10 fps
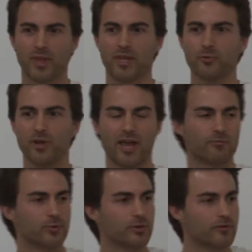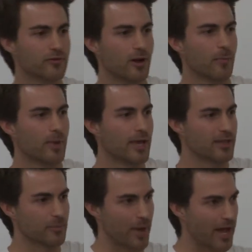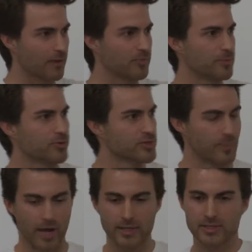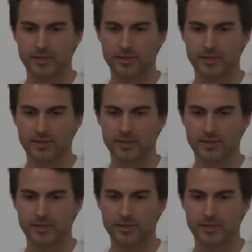And it would have moved from the back of people's minds to